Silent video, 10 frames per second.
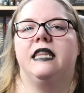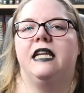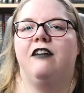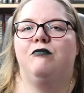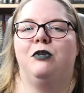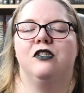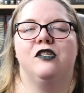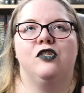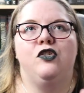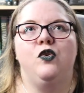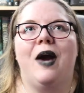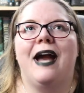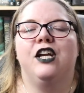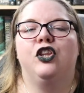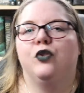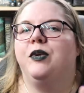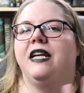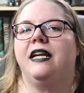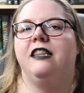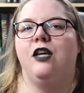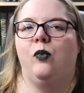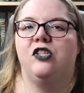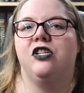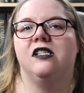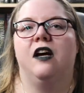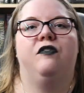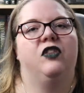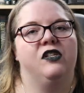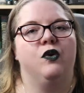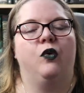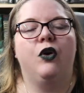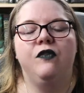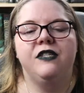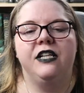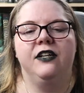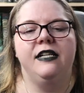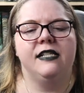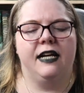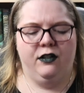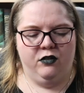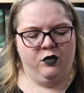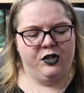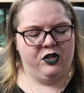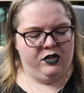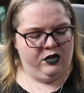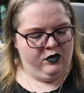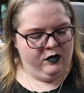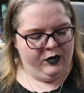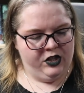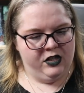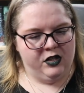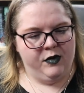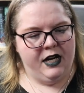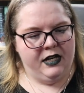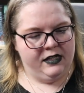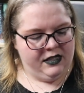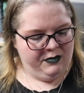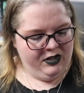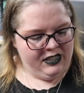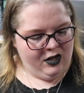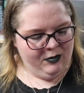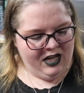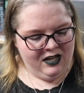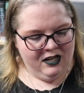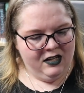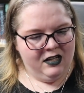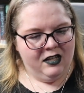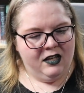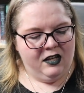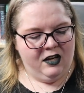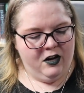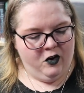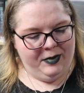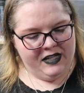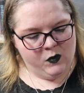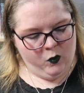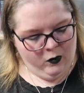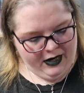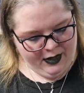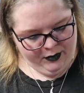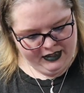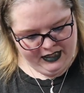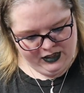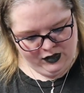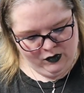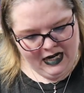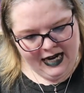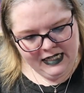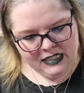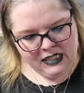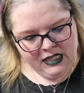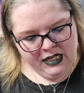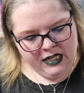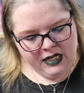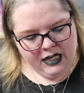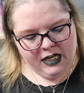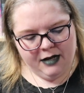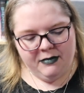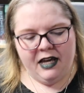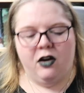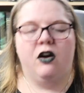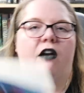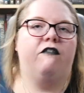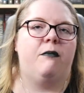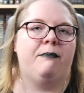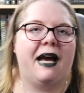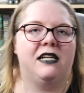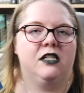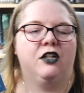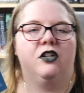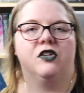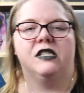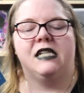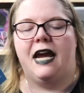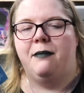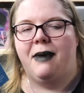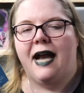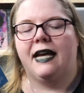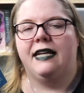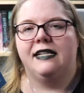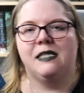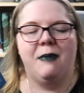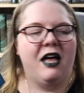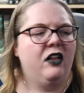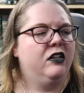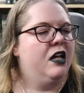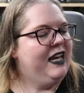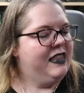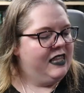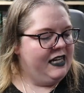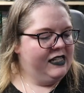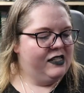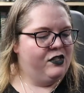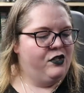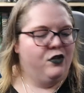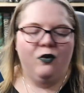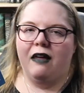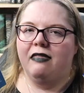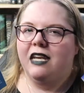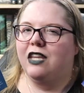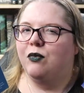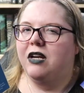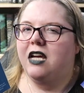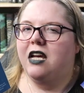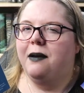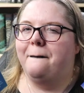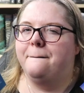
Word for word: I then have books two and three in the Witches of Thistle Grove series. I don't know which is two and which is three and does the book tell me? No, because why would they do that? Um, they are From Bad to Cursed and Back in a Spell. I think it's two and then three